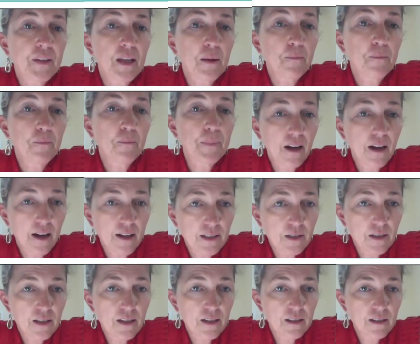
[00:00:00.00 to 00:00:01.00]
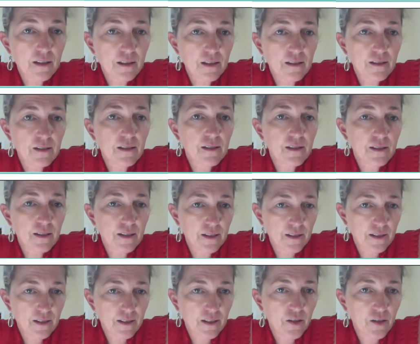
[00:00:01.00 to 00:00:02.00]
Because this is
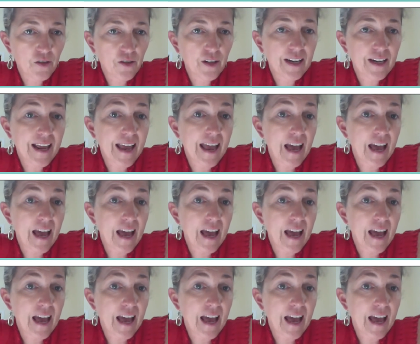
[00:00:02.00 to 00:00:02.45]
considered an